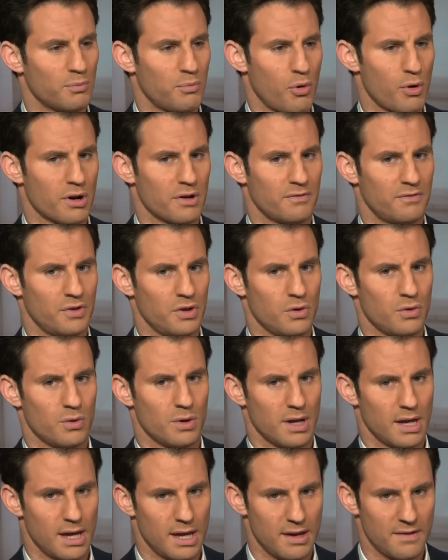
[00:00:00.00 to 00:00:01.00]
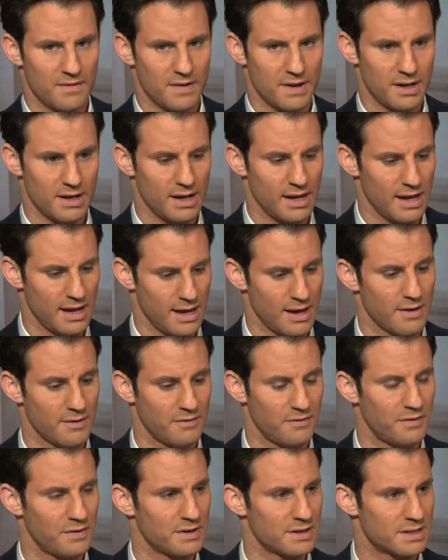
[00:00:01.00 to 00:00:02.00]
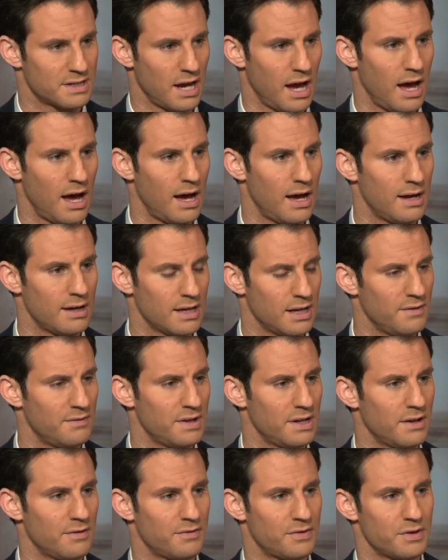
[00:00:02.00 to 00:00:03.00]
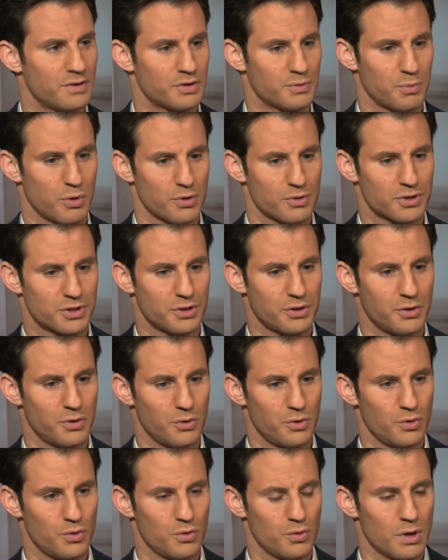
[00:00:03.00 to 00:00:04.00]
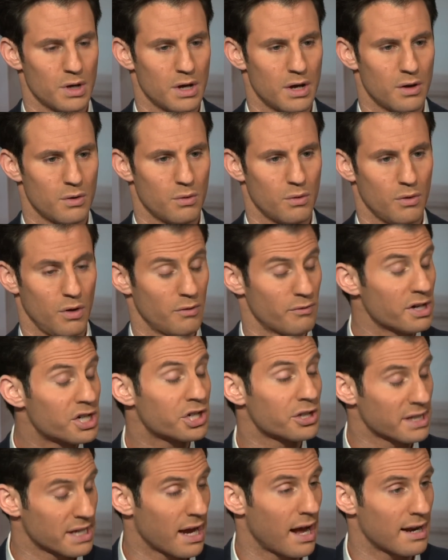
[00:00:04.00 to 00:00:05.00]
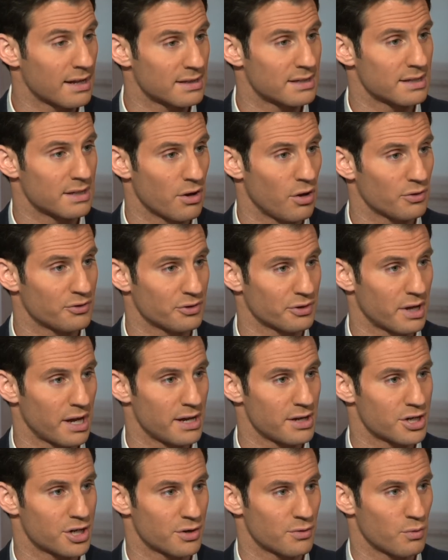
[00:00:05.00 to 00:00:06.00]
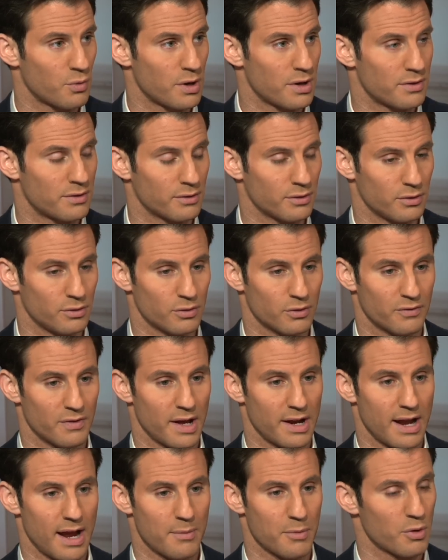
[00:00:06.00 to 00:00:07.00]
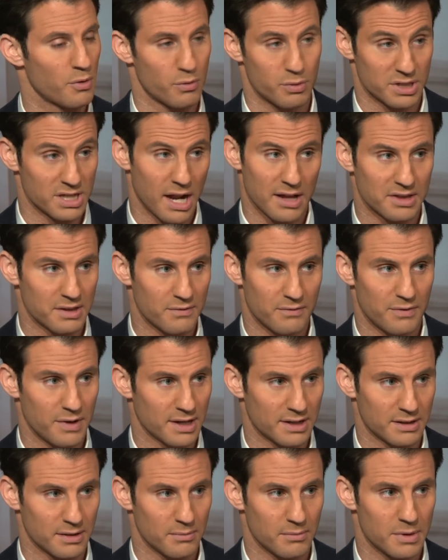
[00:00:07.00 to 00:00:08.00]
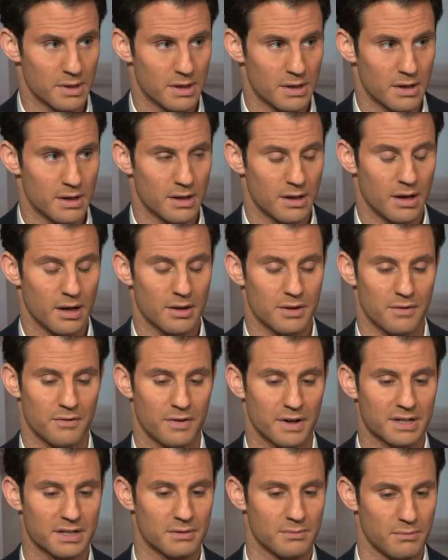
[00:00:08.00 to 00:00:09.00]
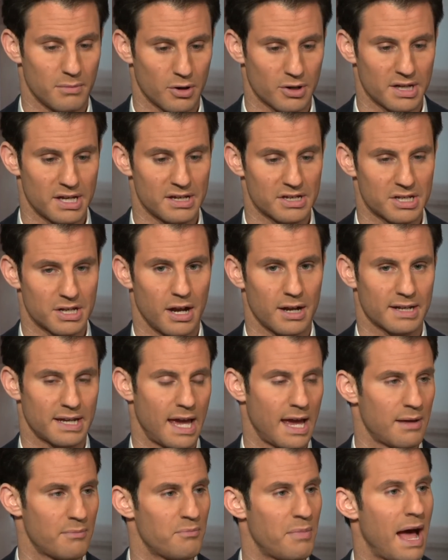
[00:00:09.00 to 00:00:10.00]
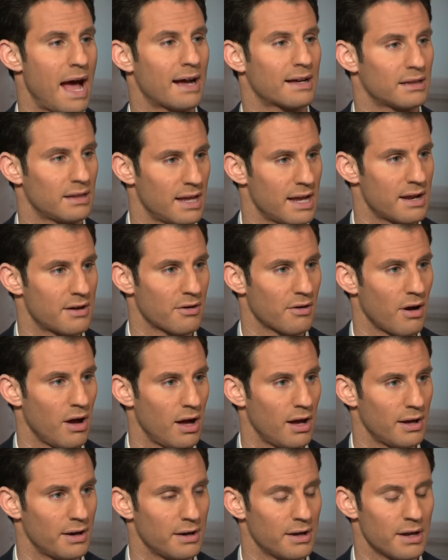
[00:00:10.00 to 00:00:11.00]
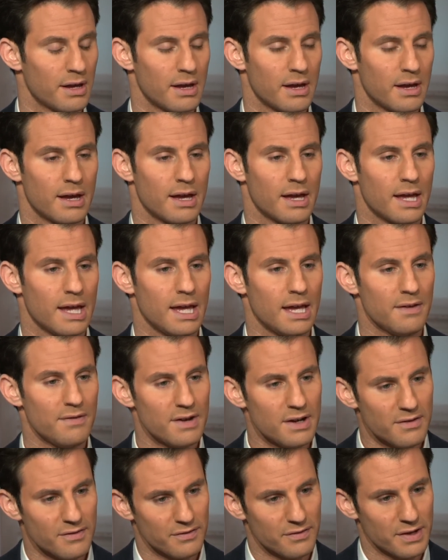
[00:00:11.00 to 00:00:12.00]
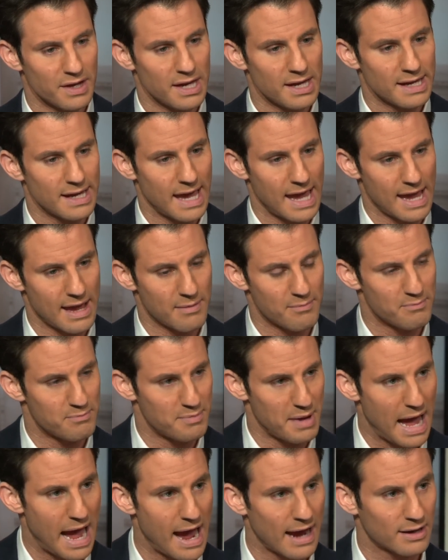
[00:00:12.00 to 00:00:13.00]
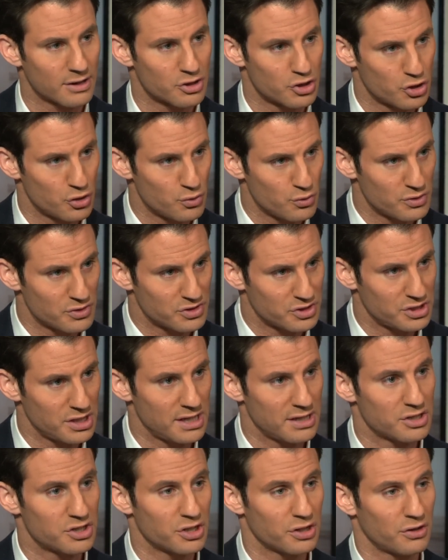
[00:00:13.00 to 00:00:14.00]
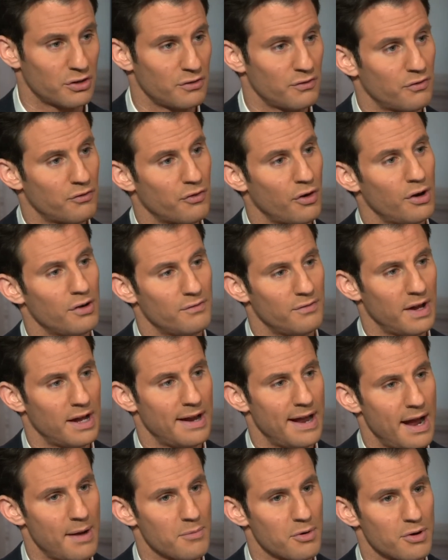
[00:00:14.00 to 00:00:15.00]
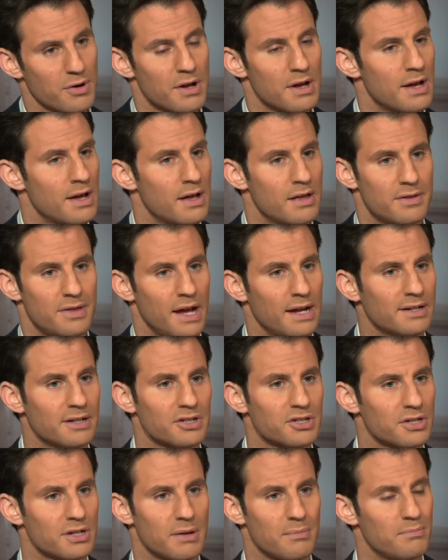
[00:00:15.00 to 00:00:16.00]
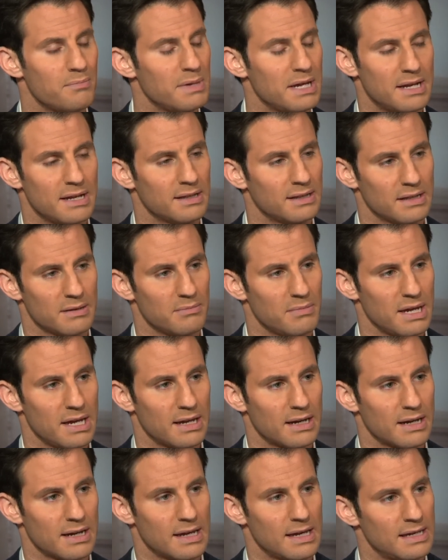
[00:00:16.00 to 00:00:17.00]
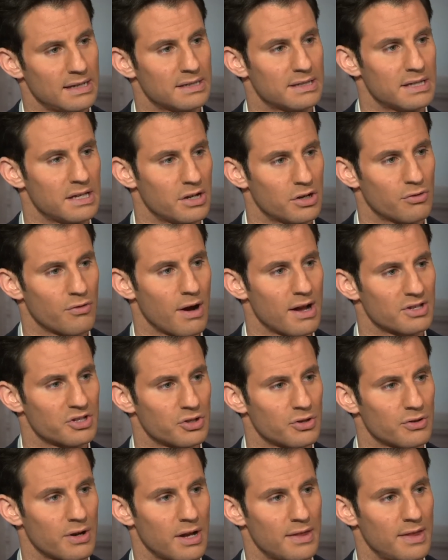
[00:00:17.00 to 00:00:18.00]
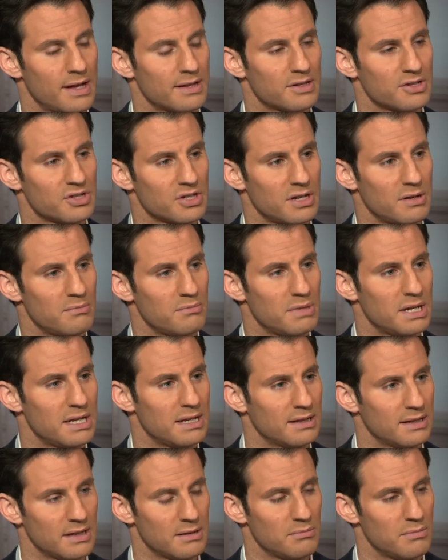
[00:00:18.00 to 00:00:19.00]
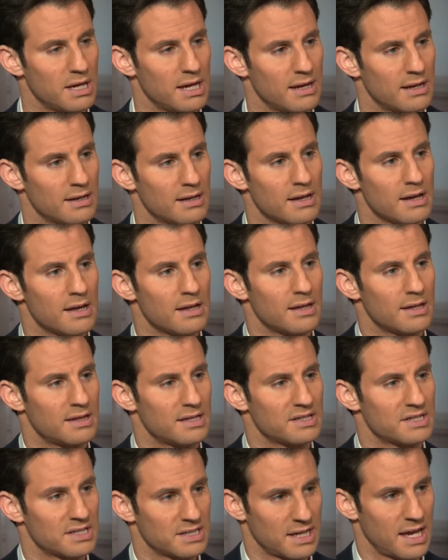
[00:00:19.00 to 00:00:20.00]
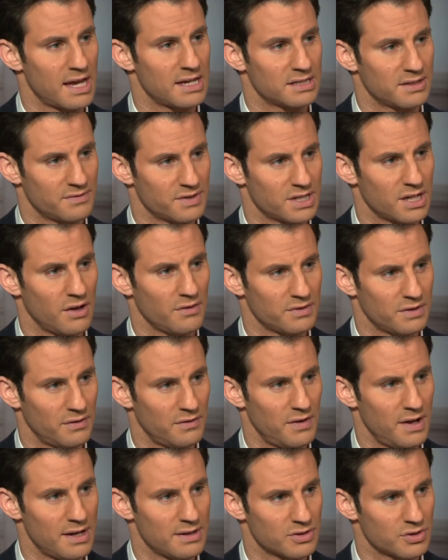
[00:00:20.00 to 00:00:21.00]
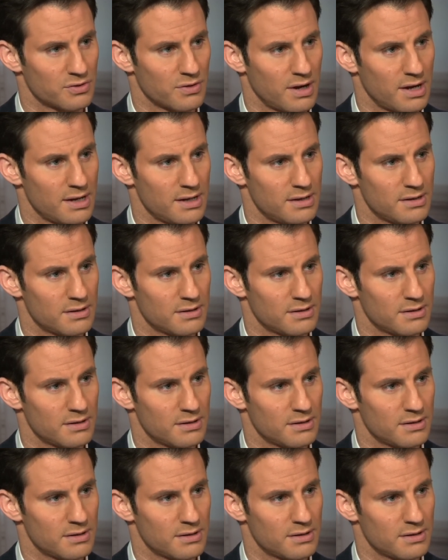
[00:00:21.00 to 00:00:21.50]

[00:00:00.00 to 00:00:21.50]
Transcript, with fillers: point of view, even if Ta, even if this person who originally got into the altercation with Luke Van Hammer was not the victim, uh, the victim, Marquise Todd, came back later on. Even if he came back to the scene to confront Van Hemmer, that doesn't immediately mean he's the aggressor, and that doesn't immediately mean that this is a case of self defense, right?